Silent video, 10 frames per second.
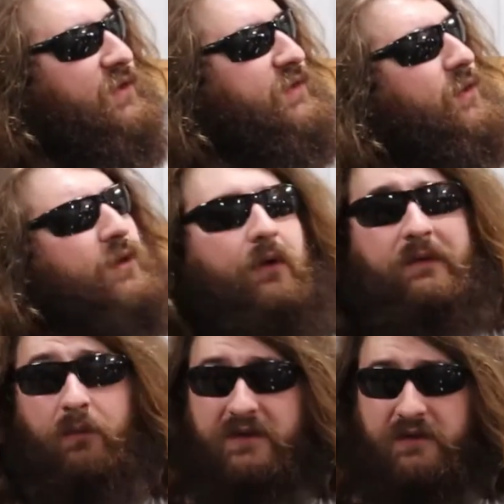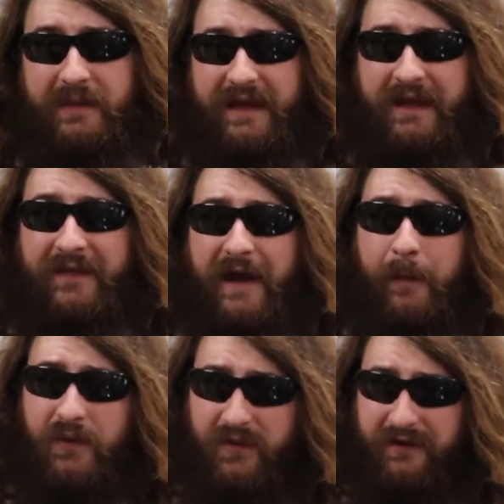You're going to want to begin in the
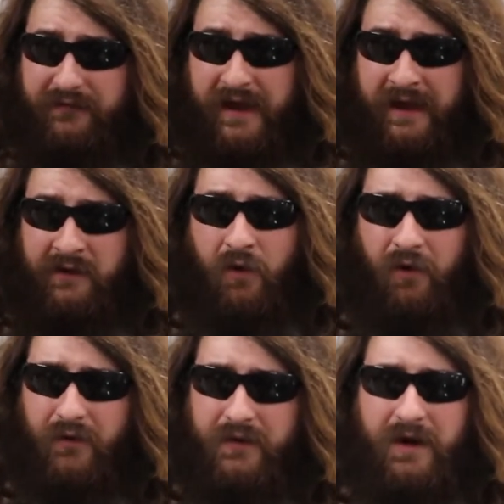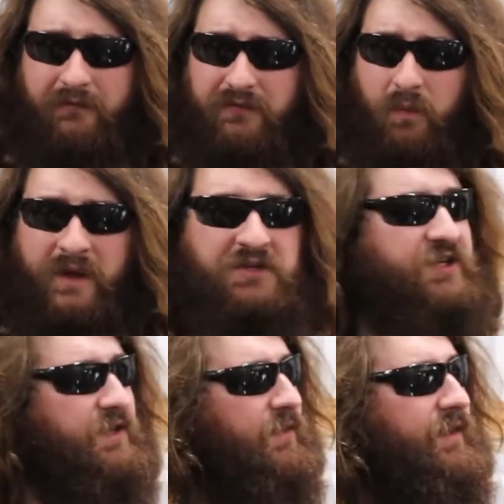upper left-hand corner of the
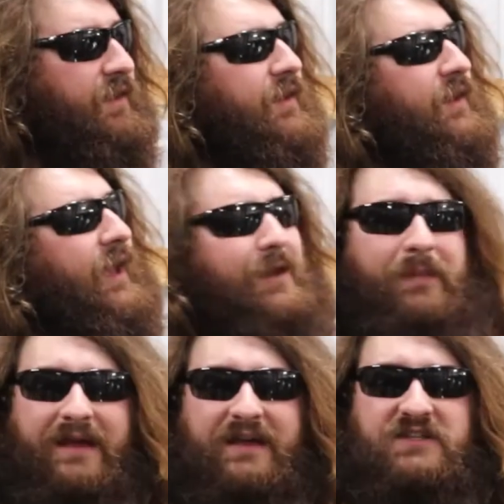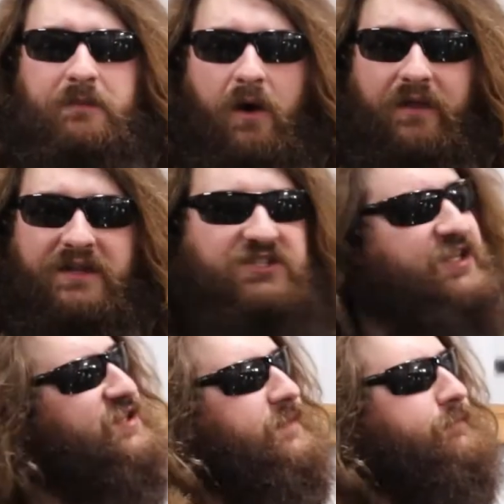windshield and make a small
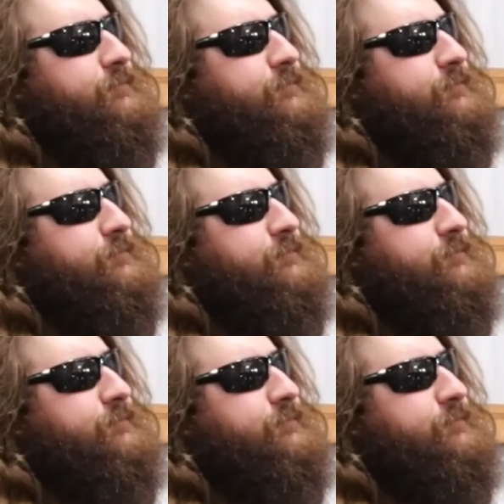incision.